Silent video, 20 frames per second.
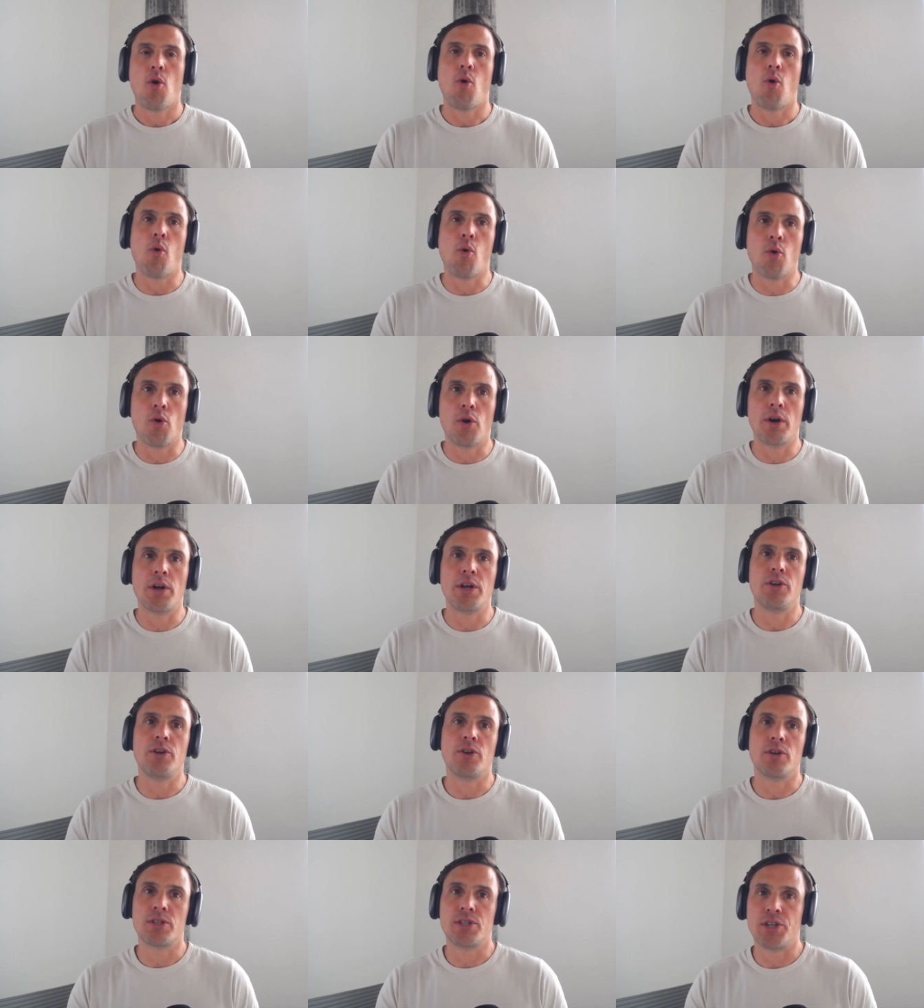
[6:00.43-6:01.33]
or
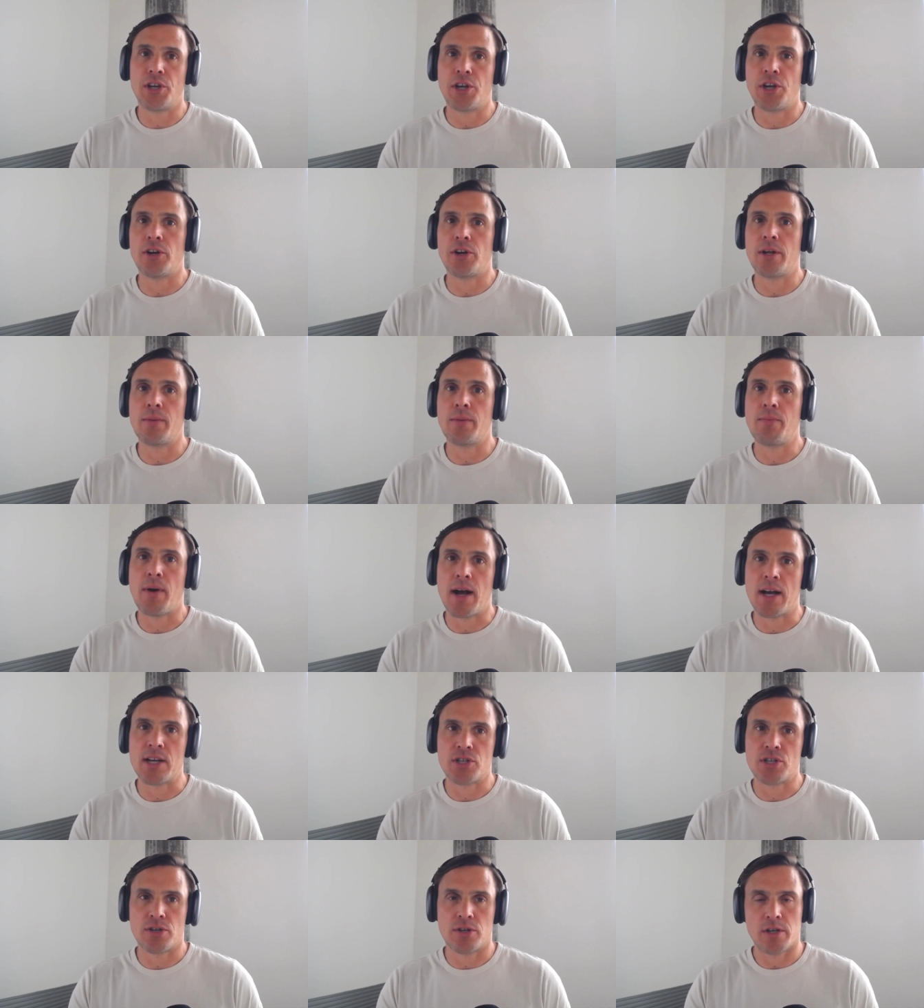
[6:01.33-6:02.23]
your security
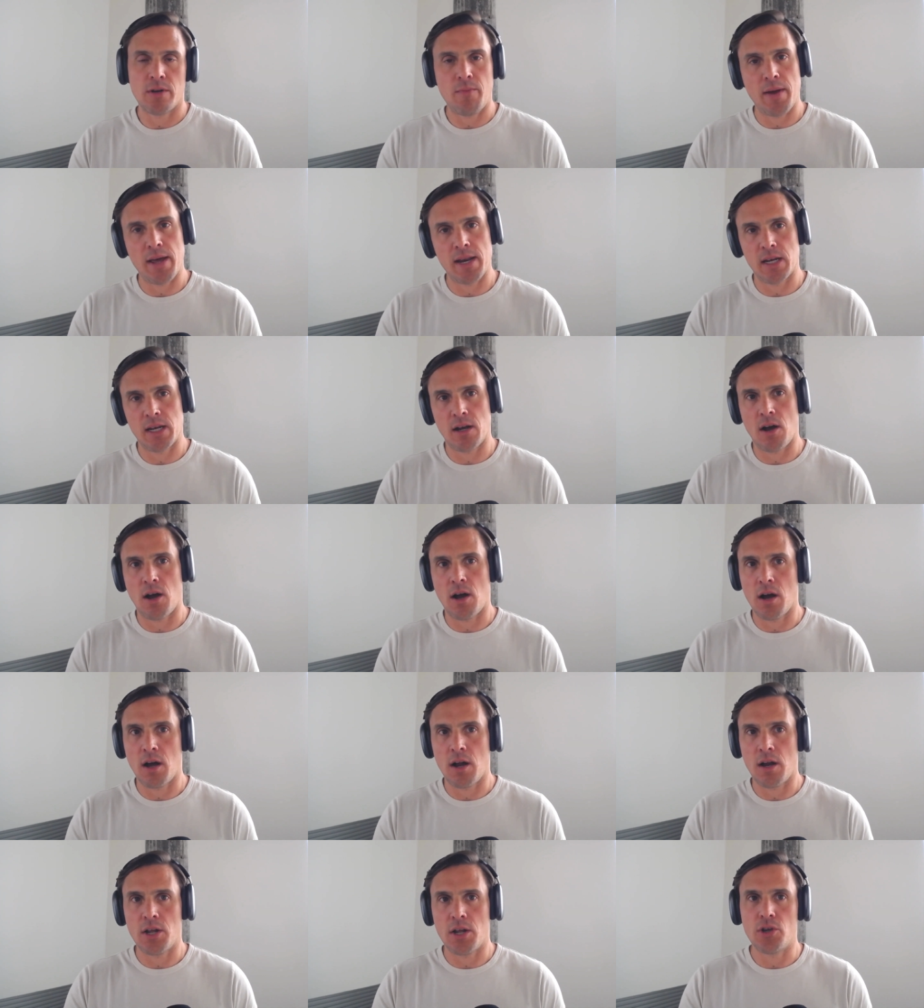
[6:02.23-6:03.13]
posture, depending
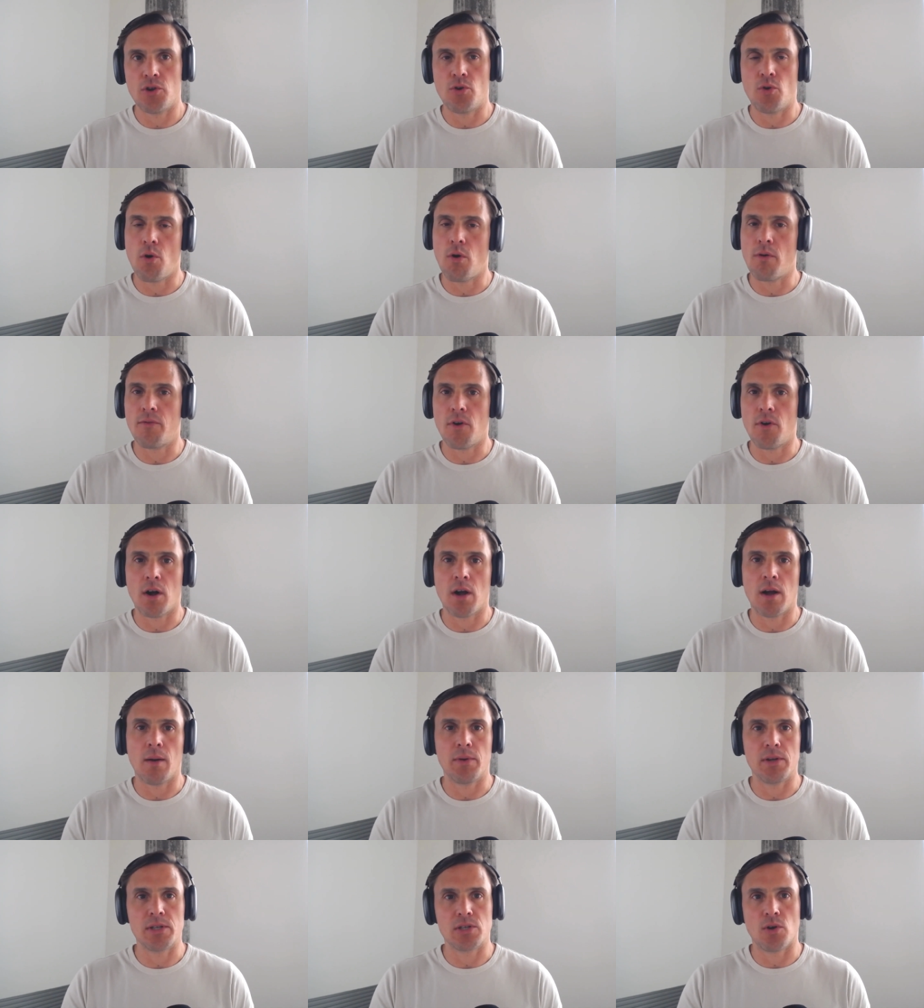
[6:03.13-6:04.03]
on your overall
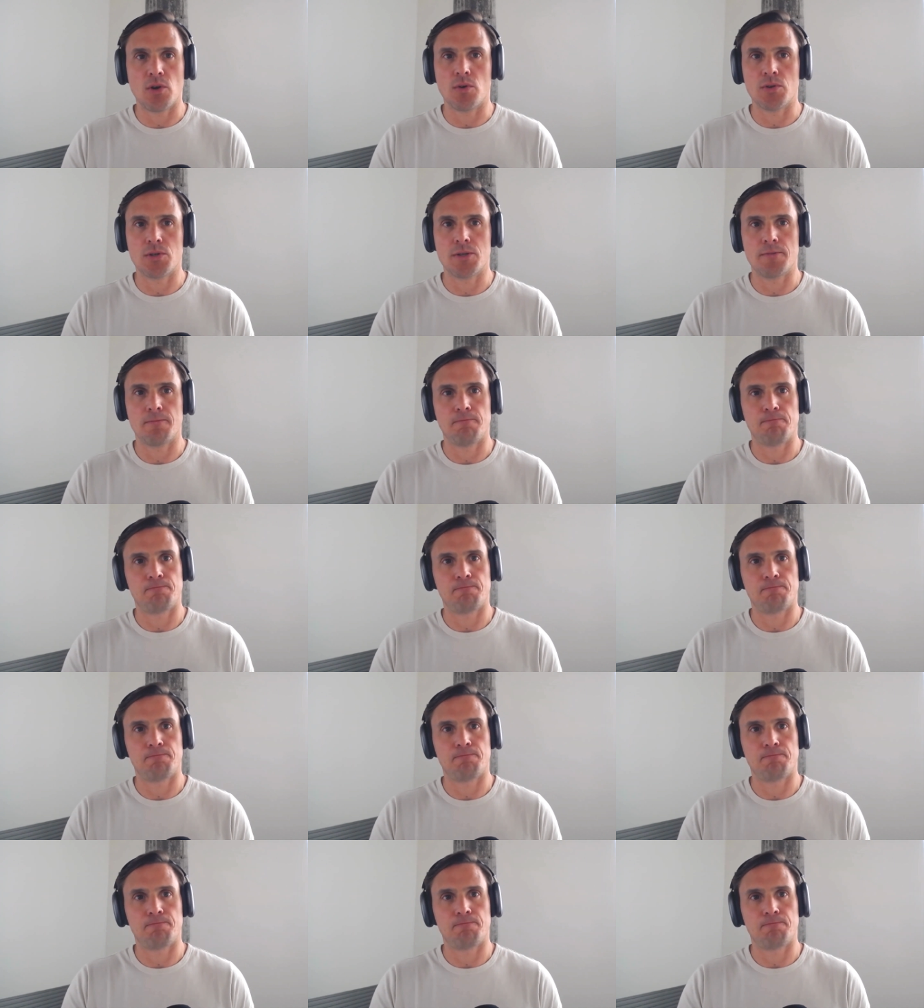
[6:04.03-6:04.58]
company's goals.